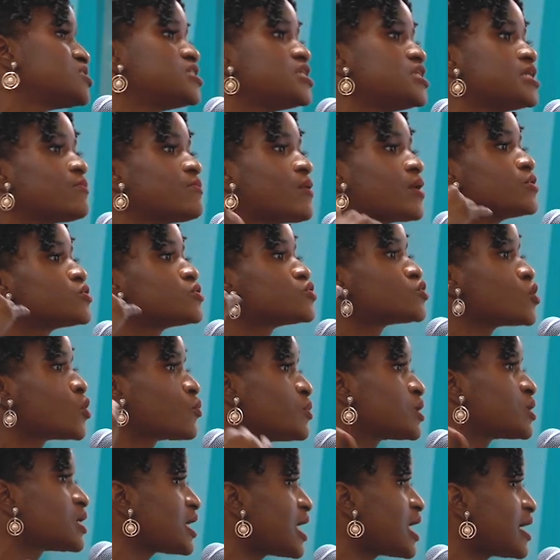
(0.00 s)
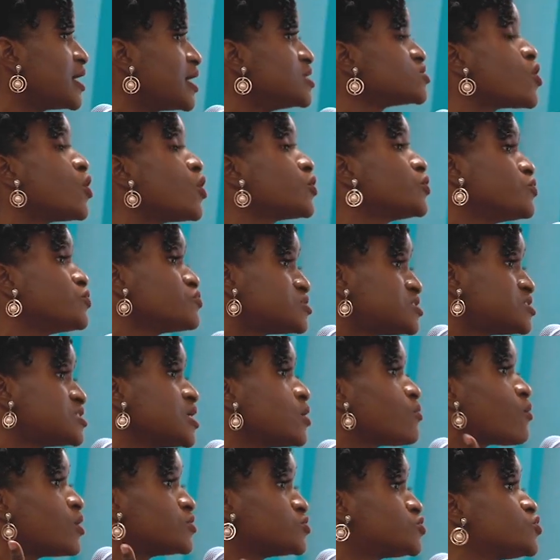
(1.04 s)
where you talk with clients, or do you still
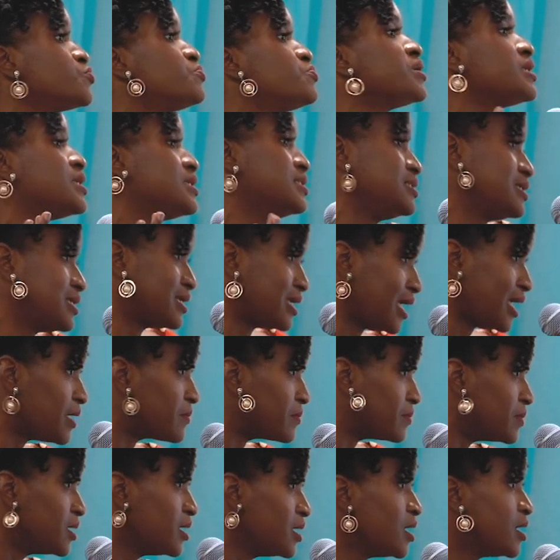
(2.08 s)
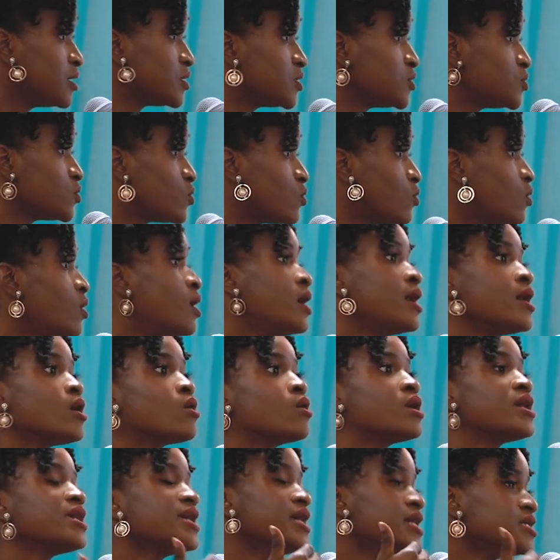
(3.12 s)
want to be in the game?
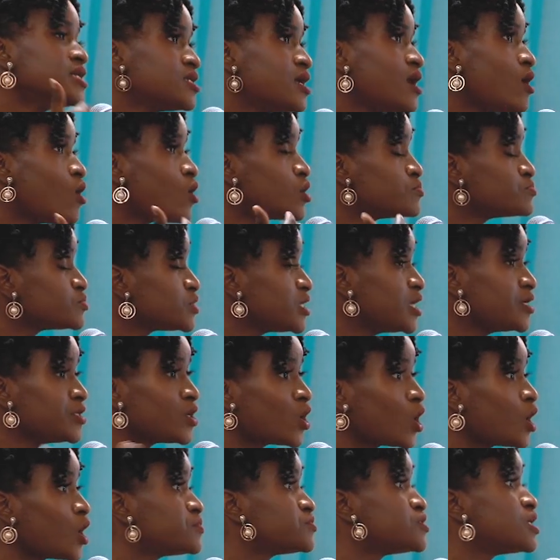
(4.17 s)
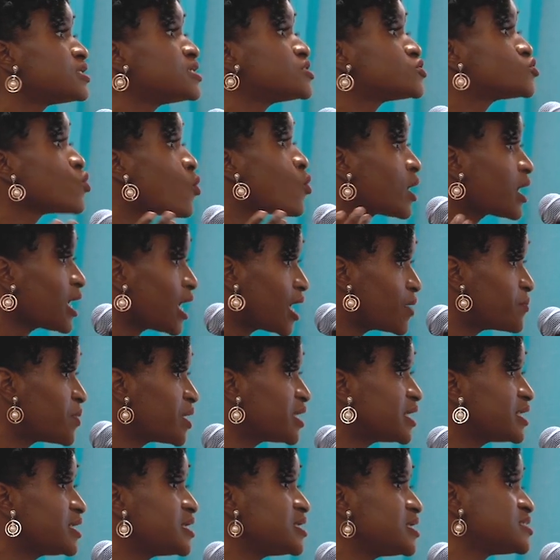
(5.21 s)
Either option is okay, but
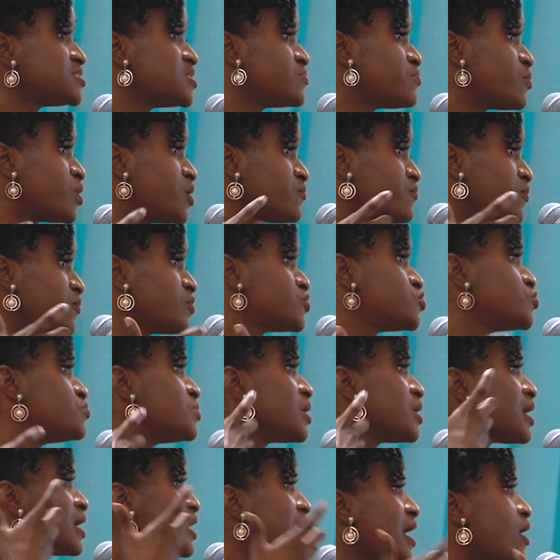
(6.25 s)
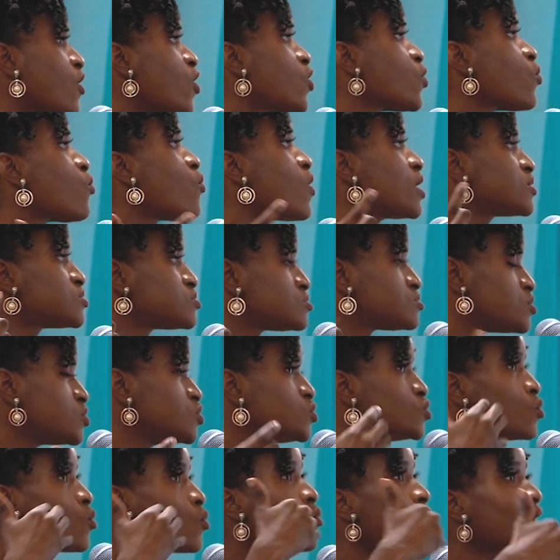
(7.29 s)
it's important for you to be clear on what
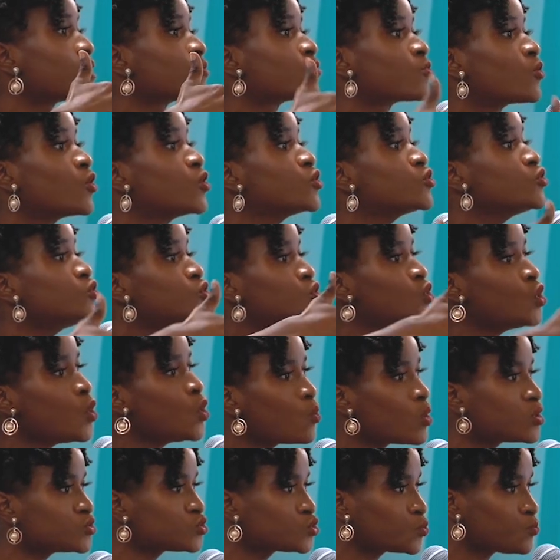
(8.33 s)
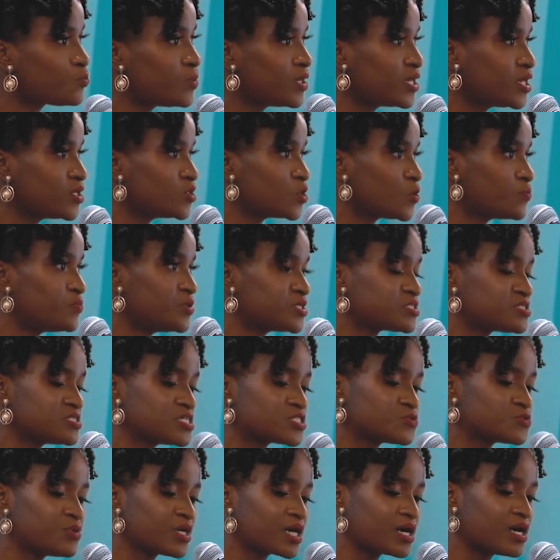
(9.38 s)
role you want to play in your business,
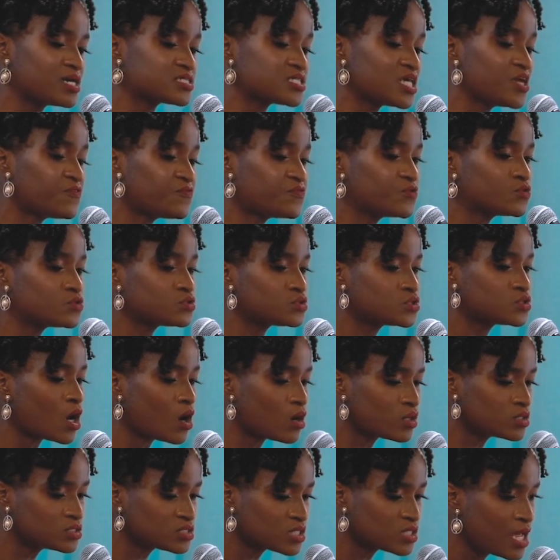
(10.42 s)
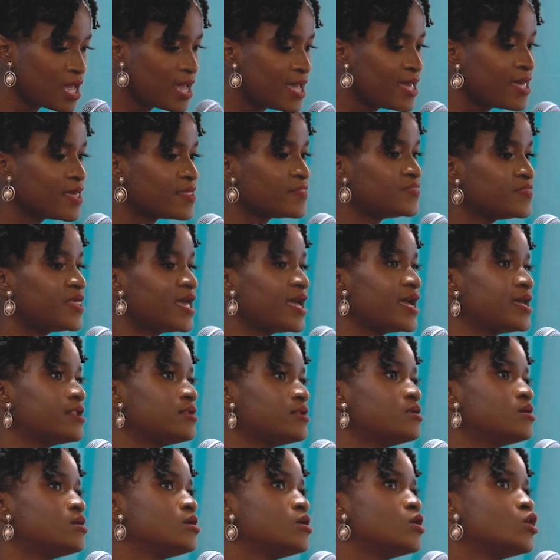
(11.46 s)
because if you don't, then
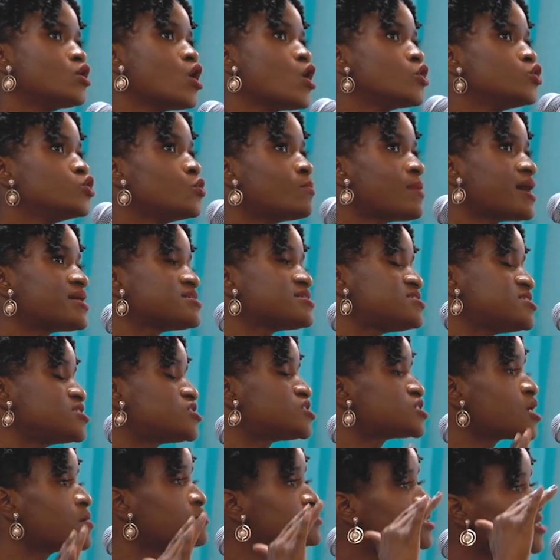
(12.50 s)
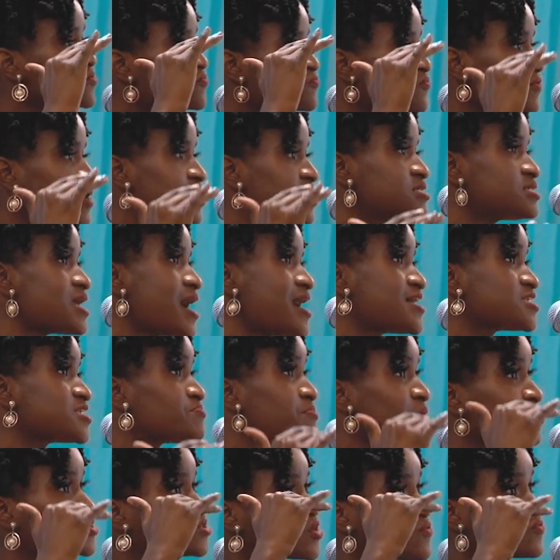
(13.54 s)
you might see some different
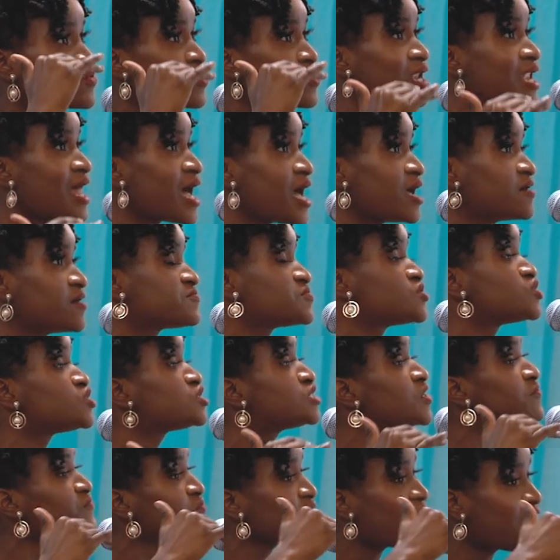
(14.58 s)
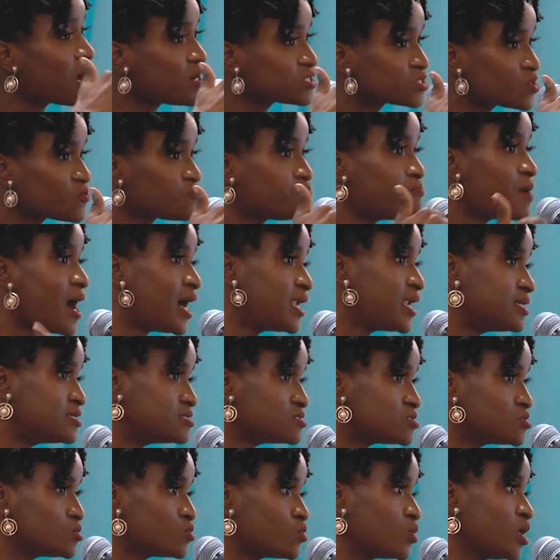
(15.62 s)
aspects of your life shift out of balance.
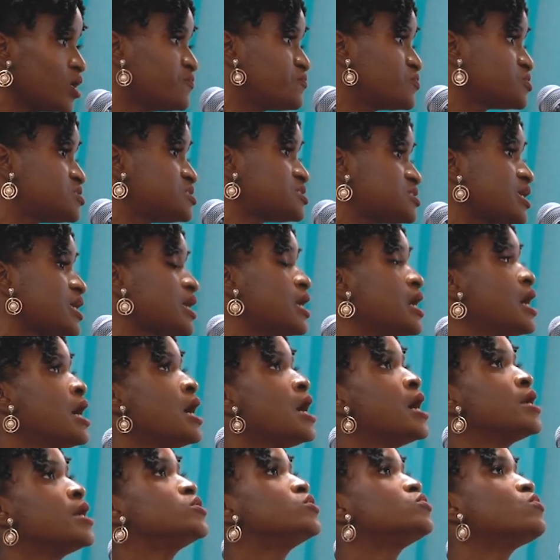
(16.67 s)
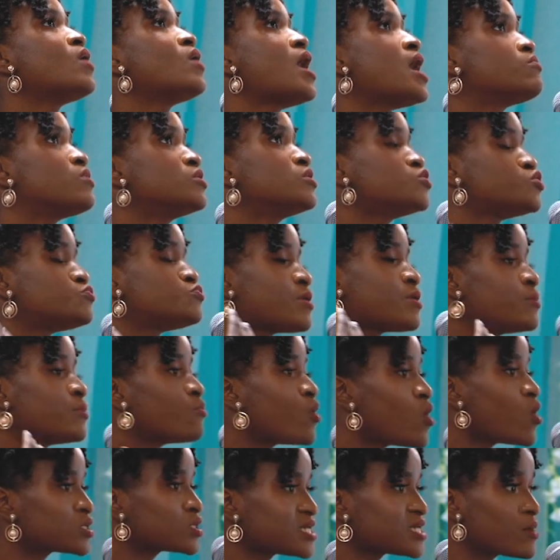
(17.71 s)
If you say, I want to spend
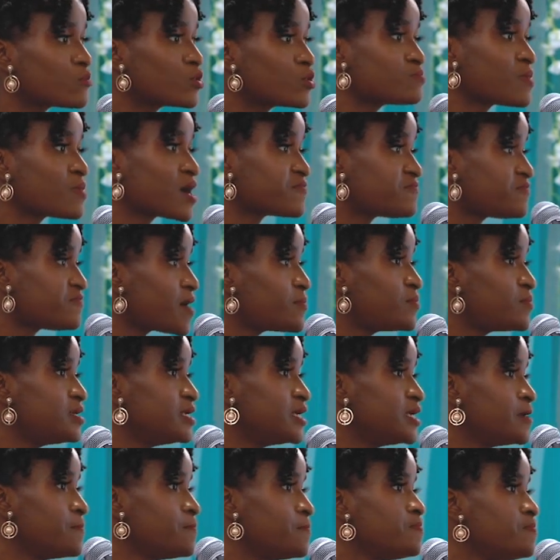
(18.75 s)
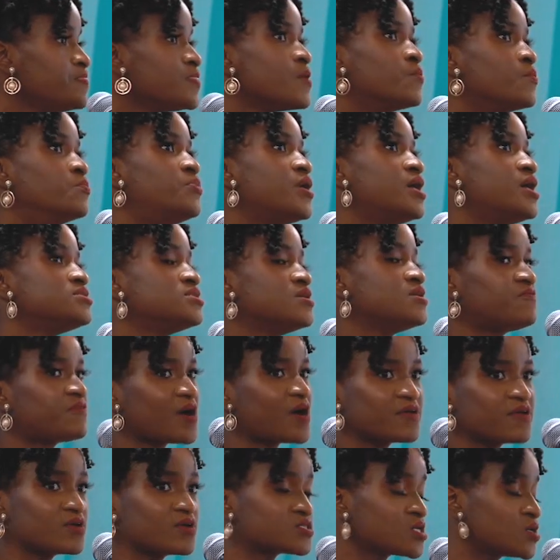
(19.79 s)
more time with my family, but
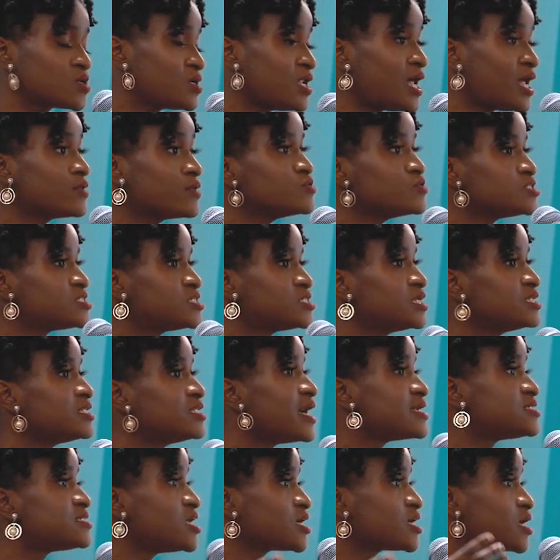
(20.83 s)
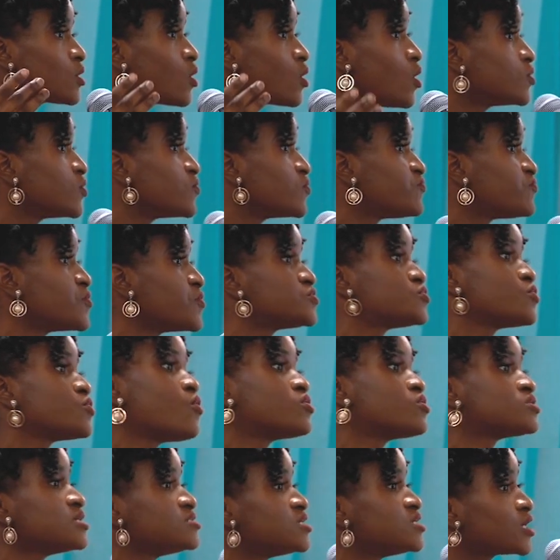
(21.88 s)
5 years down the line, you're still there taking all the photos
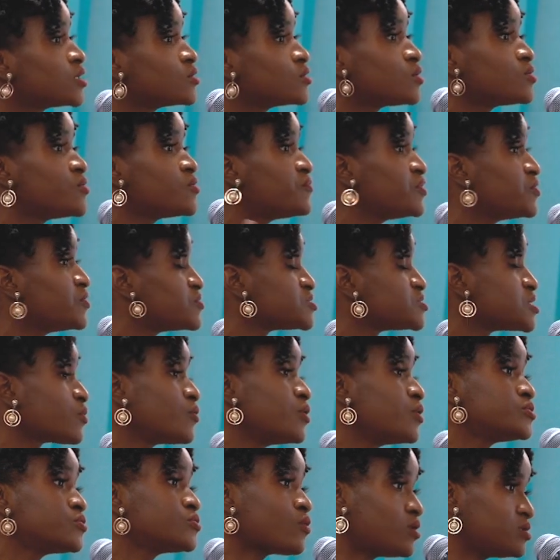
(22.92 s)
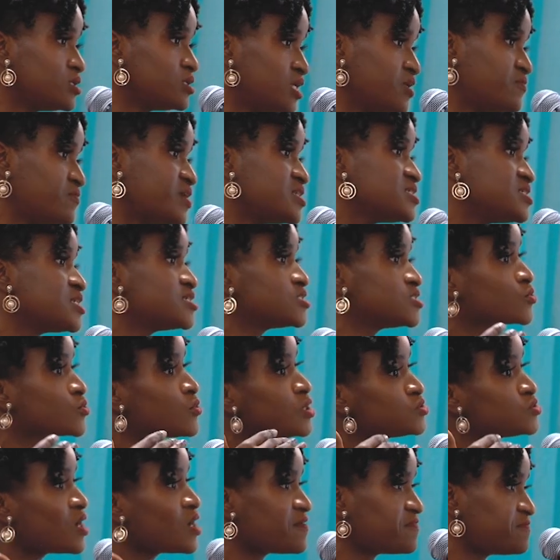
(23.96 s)
and taking all the videos and going to all the events, and it's going
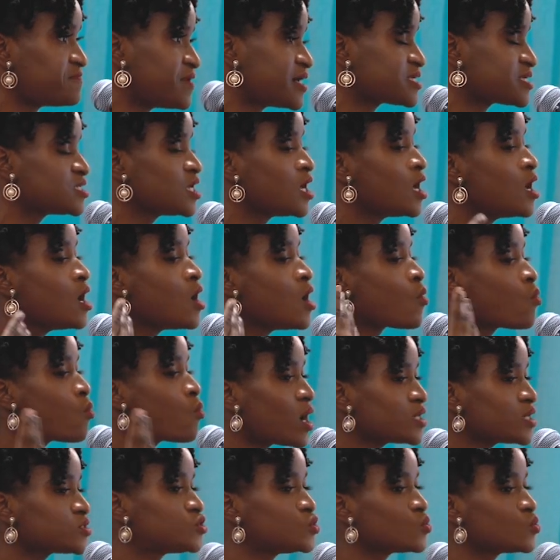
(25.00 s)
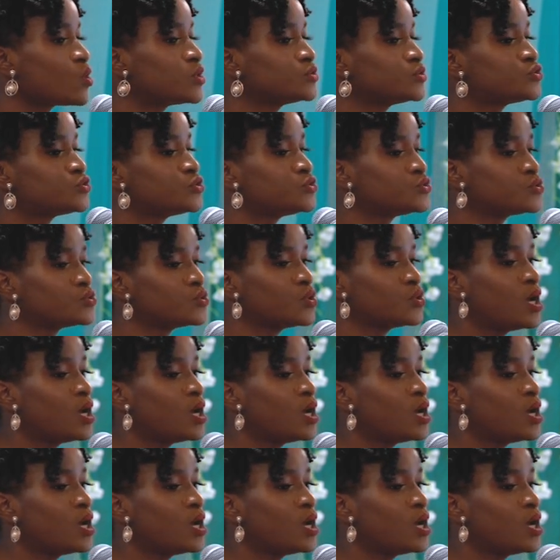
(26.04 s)
to affect what you want to do